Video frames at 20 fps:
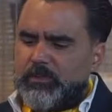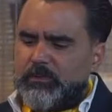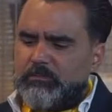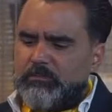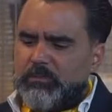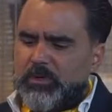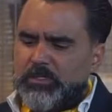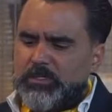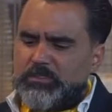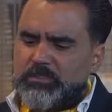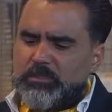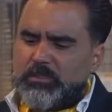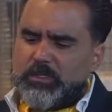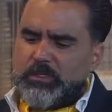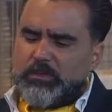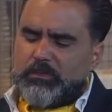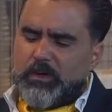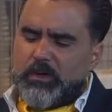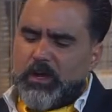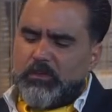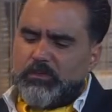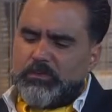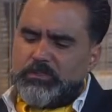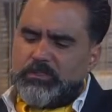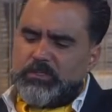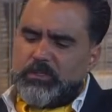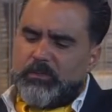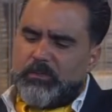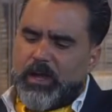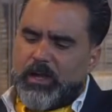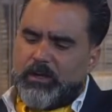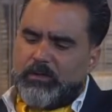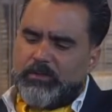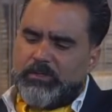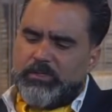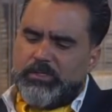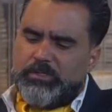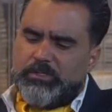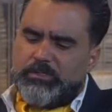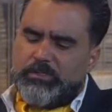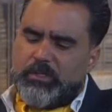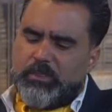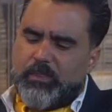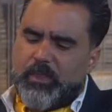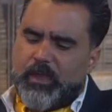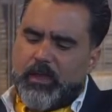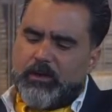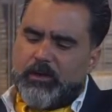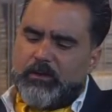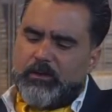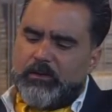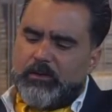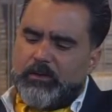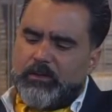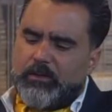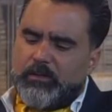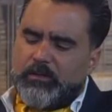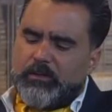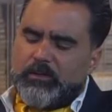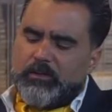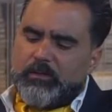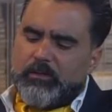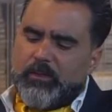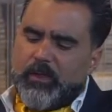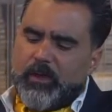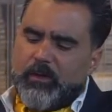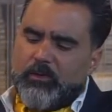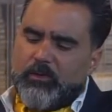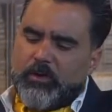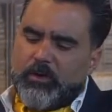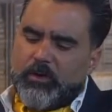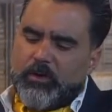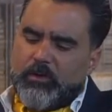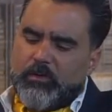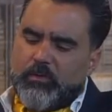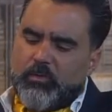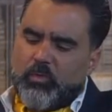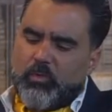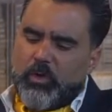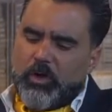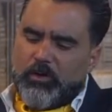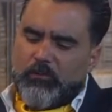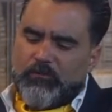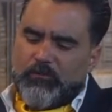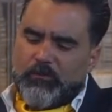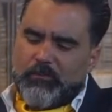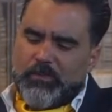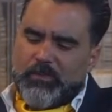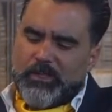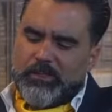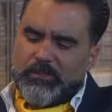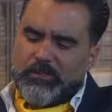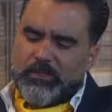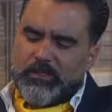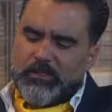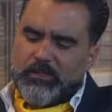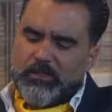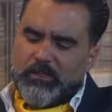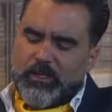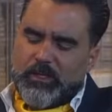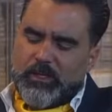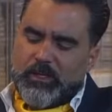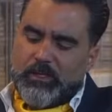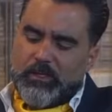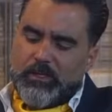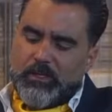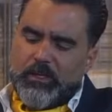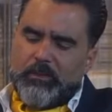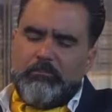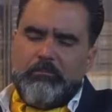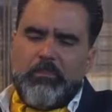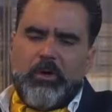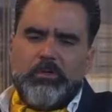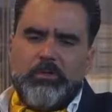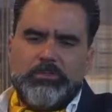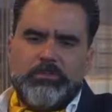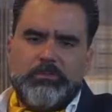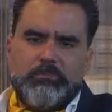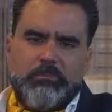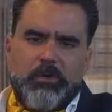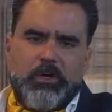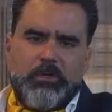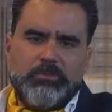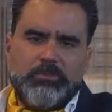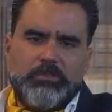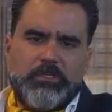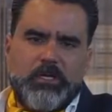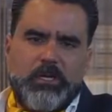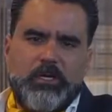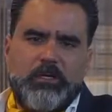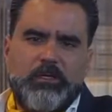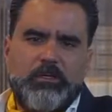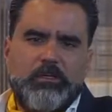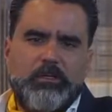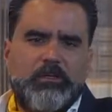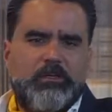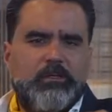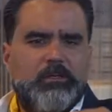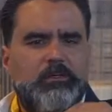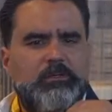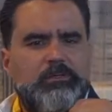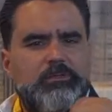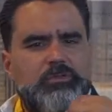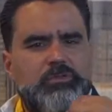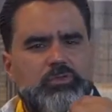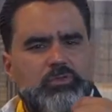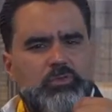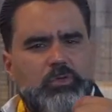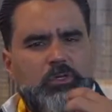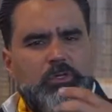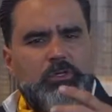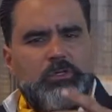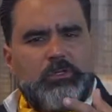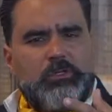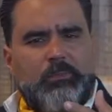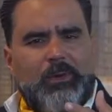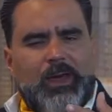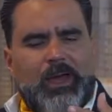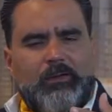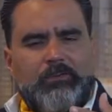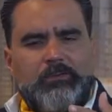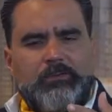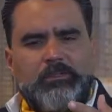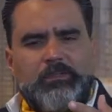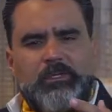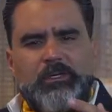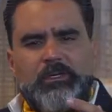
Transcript: Most of the Nicaraguan tobacco used in there, they were well fermented, and they're most sweeter tobaccos.